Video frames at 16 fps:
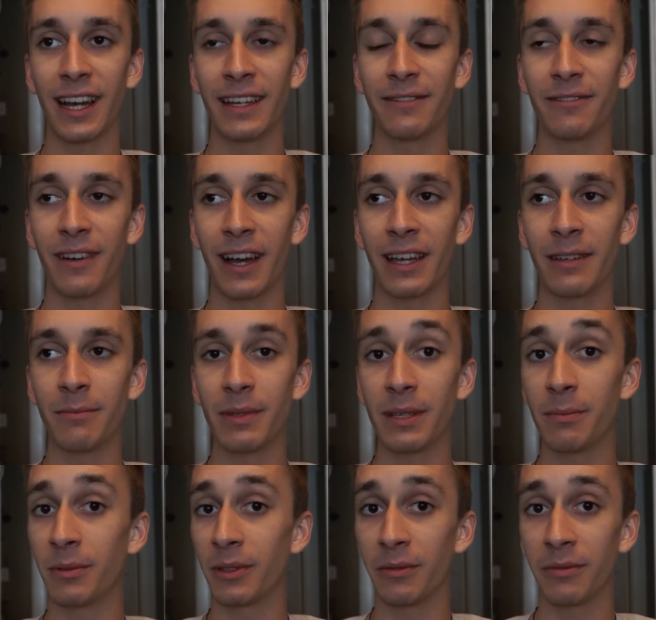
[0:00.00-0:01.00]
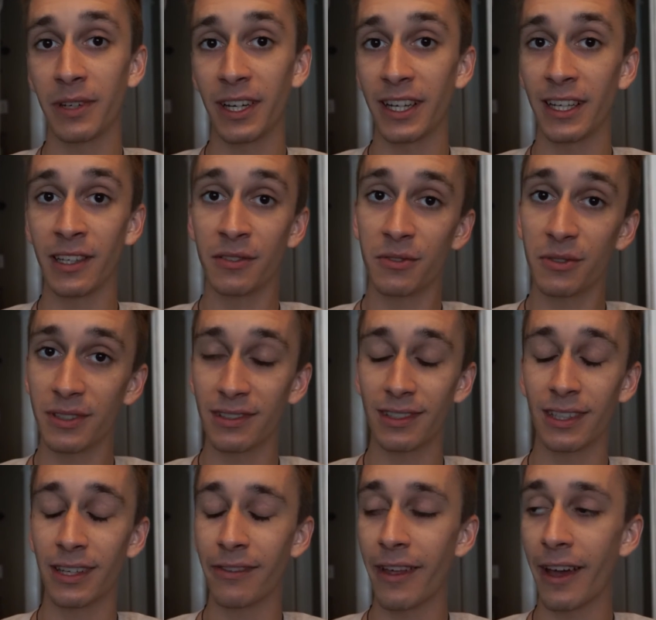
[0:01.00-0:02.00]
I find people are very
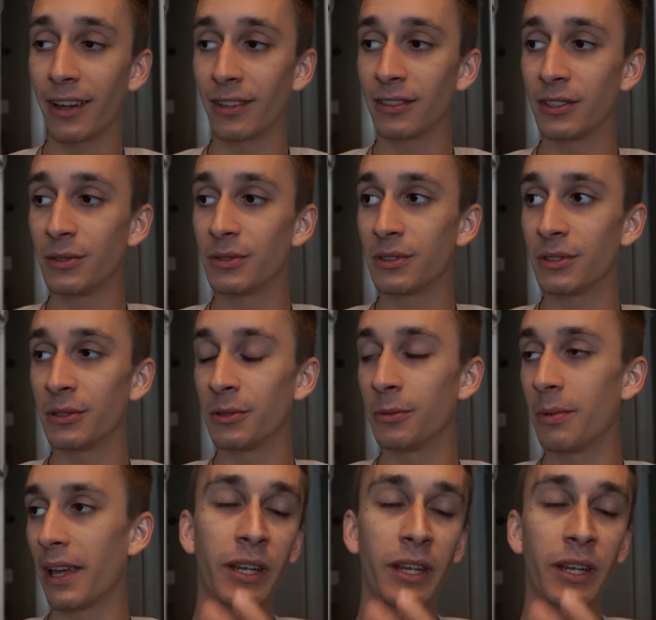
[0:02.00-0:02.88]
interested in that on YouTube.